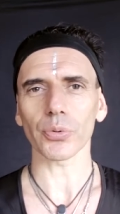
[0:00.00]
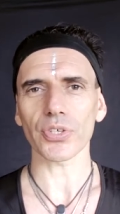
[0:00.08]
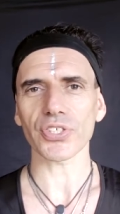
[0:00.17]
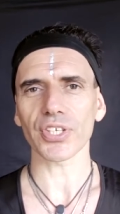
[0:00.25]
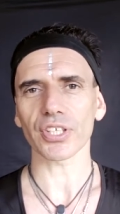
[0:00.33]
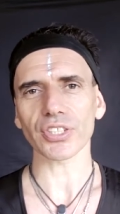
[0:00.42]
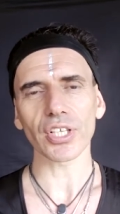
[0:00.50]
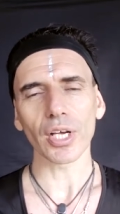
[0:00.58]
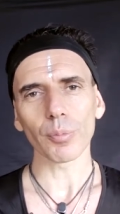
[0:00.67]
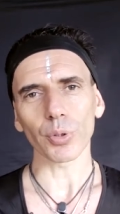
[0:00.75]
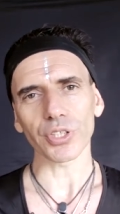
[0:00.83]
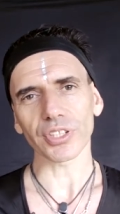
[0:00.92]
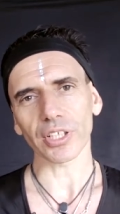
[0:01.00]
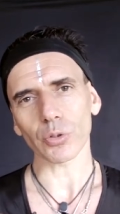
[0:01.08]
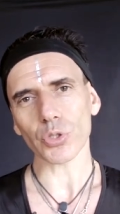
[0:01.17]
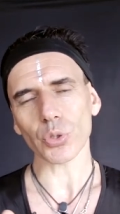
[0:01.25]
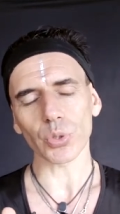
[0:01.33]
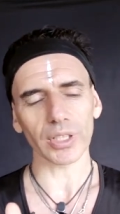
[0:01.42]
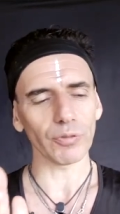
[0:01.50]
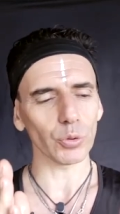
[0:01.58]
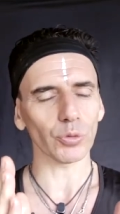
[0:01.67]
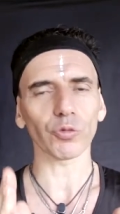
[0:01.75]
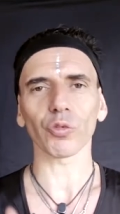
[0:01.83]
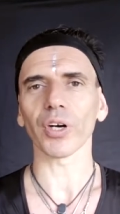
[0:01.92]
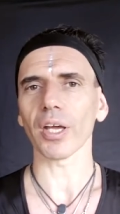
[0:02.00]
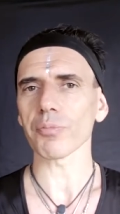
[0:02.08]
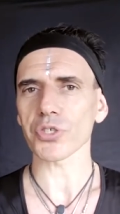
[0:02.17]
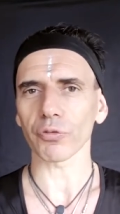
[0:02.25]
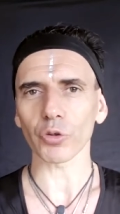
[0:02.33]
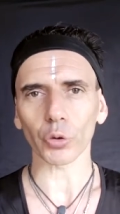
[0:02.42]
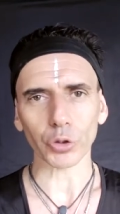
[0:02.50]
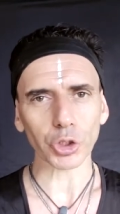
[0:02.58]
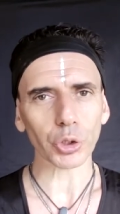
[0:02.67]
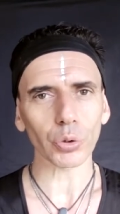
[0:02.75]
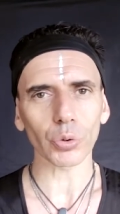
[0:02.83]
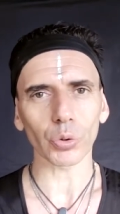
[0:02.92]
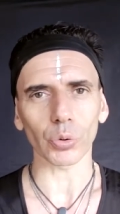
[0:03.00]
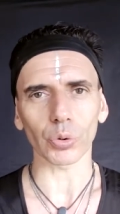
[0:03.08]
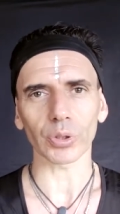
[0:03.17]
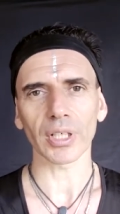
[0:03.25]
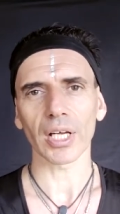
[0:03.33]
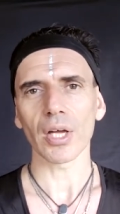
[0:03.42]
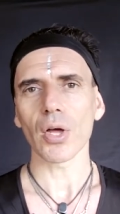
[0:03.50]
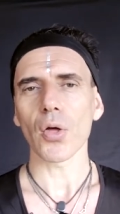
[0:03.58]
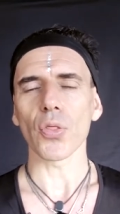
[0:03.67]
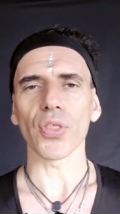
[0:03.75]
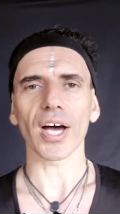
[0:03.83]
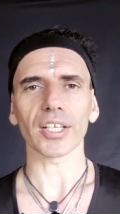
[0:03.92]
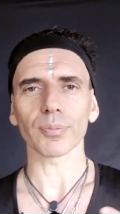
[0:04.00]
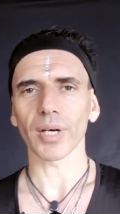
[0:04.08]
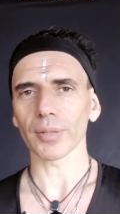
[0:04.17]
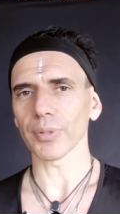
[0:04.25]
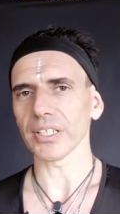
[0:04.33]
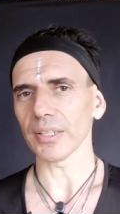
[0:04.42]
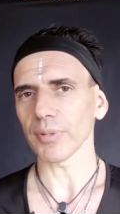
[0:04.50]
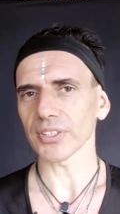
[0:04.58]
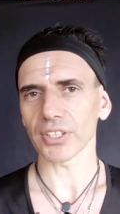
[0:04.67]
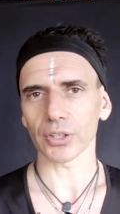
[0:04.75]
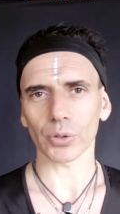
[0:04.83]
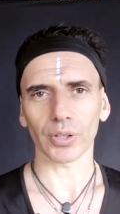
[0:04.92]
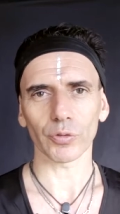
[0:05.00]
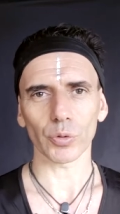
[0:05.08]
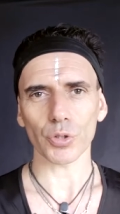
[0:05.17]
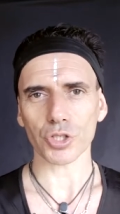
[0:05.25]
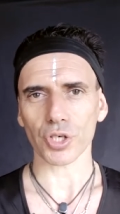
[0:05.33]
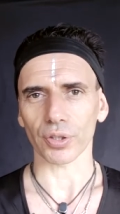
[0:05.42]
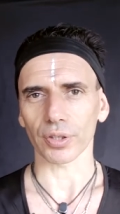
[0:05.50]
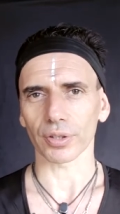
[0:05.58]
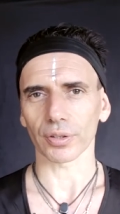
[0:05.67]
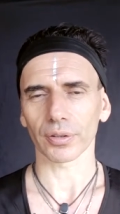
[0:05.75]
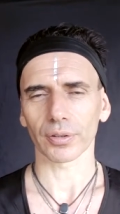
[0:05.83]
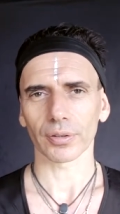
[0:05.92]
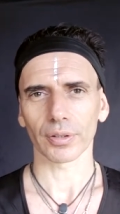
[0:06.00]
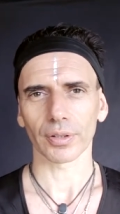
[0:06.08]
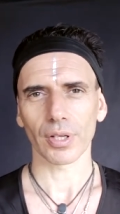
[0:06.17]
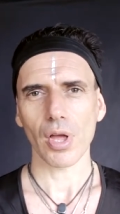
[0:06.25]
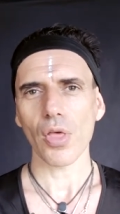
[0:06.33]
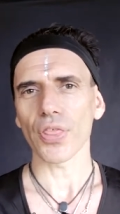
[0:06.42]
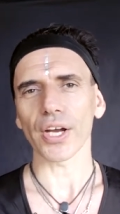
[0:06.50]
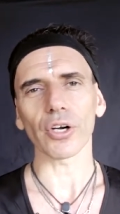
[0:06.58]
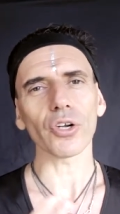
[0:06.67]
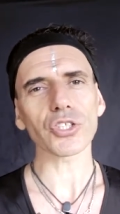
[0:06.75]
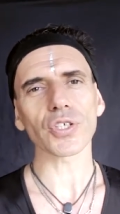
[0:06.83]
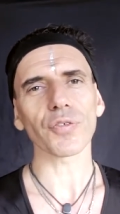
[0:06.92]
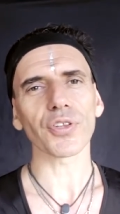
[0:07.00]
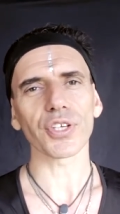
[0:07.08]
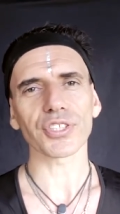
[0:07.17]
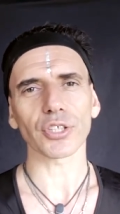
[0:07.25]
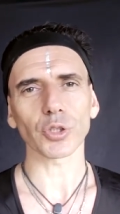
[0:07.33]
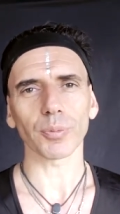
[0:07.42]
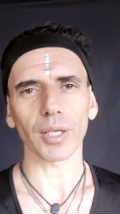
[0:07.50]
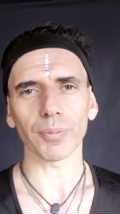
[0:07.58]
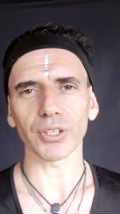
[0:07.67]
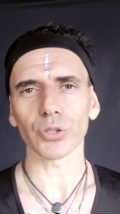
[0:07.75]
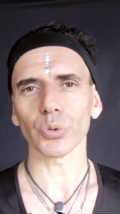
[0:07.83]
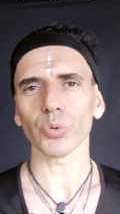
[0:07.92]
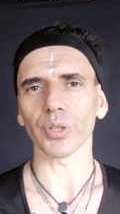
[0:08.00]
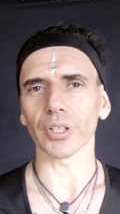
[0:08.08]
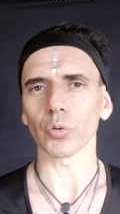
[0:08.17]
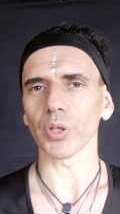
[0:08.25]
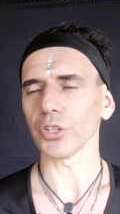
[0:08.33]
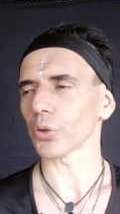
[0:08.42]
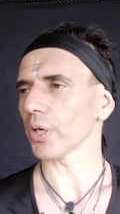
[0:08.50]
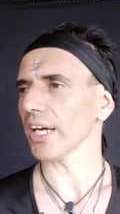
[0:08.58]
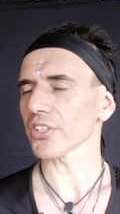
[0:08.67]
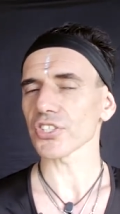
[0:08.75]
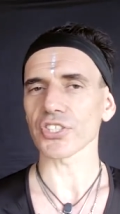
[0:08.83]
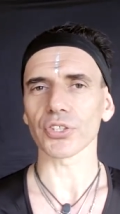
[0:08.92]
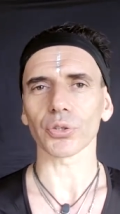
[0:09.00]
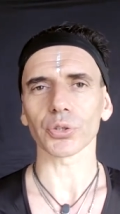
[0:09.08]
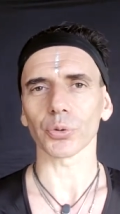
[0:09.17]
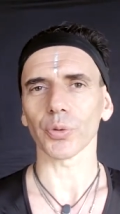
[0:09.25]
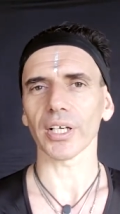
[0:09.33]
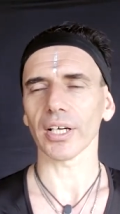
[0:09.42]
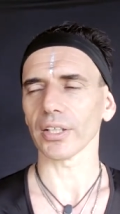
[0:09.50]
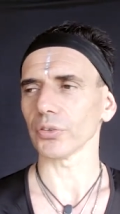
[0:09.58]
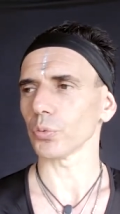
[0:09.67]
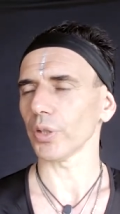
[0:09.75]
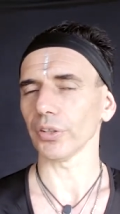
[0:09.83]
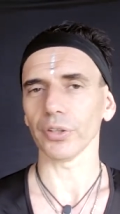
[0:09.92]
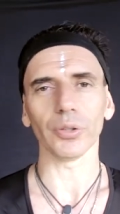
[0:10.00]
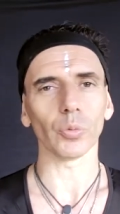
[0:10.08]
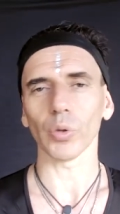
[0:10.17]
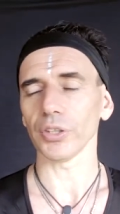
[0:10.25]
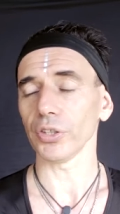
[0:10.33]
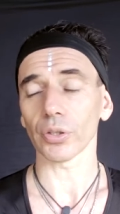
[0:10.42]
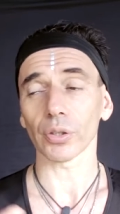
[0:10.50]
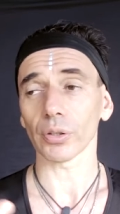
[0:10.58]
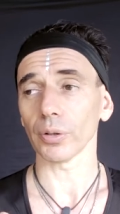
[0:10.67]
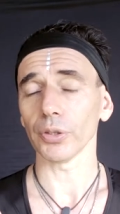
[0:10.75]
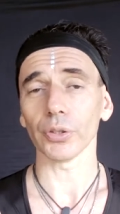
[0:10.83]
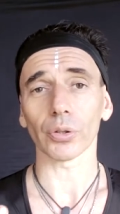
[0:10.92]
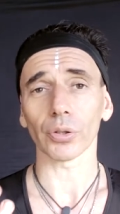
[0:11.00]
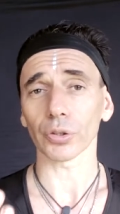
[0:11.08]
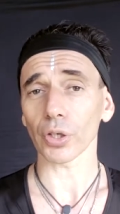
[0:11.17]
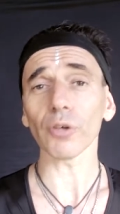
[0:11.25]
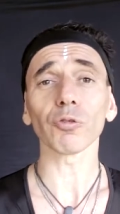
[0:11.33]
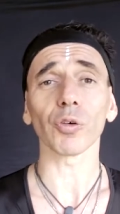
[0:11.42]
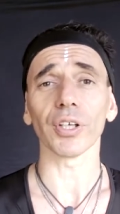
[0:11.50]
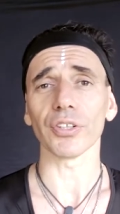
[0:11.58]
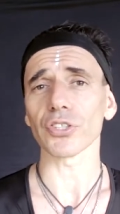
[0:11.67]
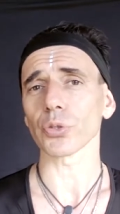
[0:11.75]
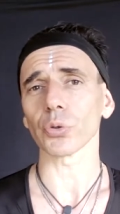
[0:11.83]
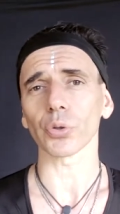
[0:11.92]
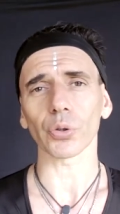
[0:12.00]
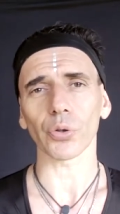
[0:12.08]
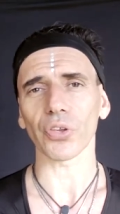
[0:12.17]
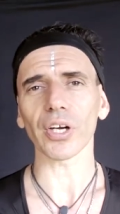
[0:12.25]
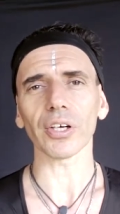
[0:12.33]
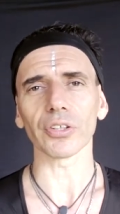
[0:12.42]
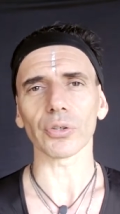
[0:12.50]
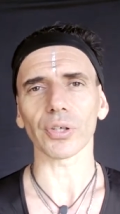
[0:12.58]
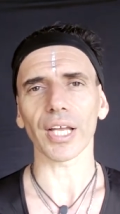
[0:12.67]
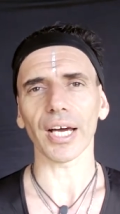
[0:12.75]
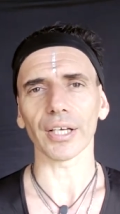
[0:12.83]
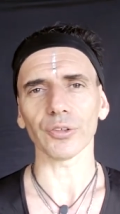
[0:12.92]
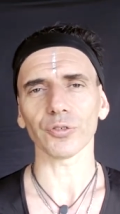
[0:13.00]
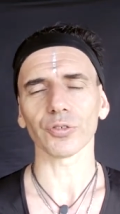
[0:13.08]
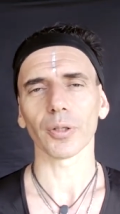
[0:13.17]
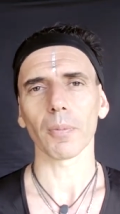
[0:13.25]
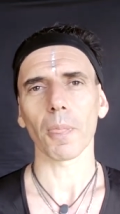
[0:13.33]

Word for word: all these things. But it can also give you frames of control that might be limiting your evolution. There are lots of things that you might be doing when your ex is not around, when, when your, your girlfriend is no longer there in your life,